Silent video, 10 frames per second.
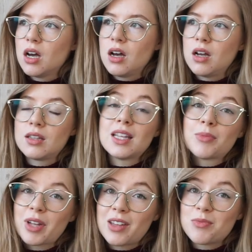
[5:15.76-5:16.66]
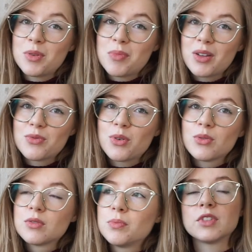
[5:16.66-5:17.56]
Uh, that might have been my
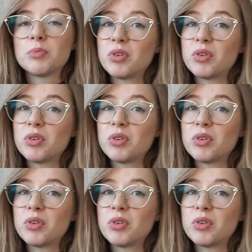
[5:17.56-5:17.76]
fault. But they're